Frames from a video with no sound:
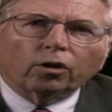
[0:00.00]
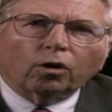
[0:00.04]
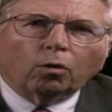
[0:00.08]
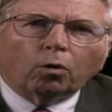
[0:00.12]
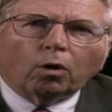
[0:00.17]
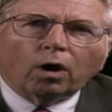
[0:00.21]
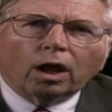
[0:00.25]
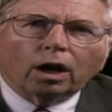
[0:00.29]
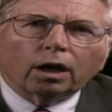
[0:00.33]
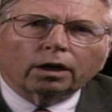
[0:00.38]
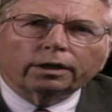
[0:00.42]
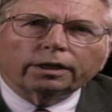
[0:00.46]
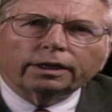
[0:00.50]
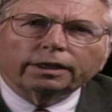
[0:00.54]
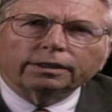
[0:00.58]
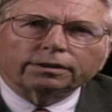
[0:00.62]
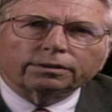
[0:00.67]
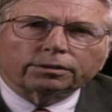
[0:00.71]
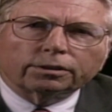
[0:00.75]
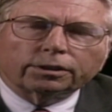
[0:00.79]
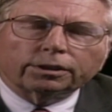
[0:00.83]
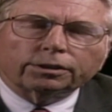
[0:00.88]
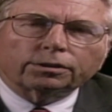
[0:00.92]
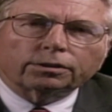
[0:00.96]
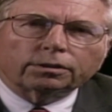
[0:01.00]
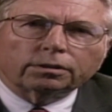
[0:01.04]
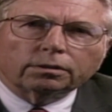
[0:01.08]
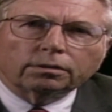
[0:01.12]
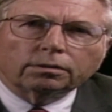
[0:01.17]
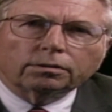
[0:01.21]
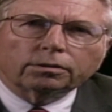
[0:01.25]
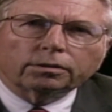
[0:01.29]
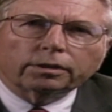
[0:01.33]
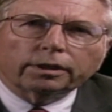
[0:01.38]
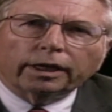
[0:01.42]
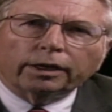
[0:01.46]
the quality
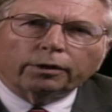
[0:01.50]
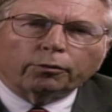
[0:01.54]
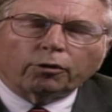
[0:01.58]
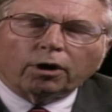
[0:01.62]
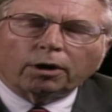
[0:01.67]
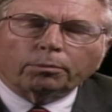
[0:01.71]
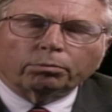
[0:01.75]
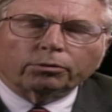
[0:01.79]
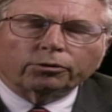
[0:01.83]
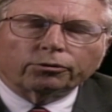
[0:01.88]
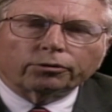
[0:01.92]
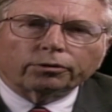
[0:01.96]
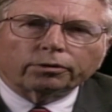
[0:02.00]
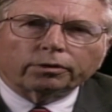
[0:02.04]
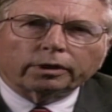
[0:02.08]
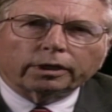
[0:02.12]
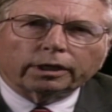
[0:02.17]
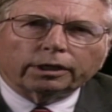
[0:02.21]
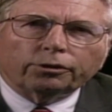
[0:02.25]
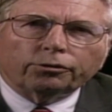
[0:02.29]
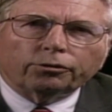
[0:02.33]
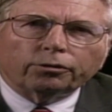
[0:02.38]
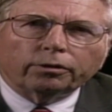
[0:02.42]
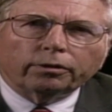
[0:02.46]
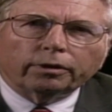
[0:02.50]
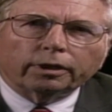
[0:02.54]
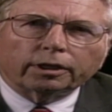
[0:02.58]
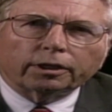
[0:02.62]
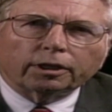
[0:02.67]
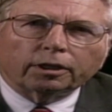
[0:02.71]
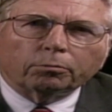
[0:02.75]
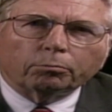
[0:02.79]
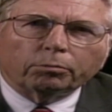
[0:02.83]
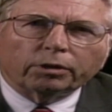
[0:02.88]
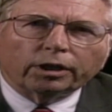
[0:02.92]
assistance and representation that can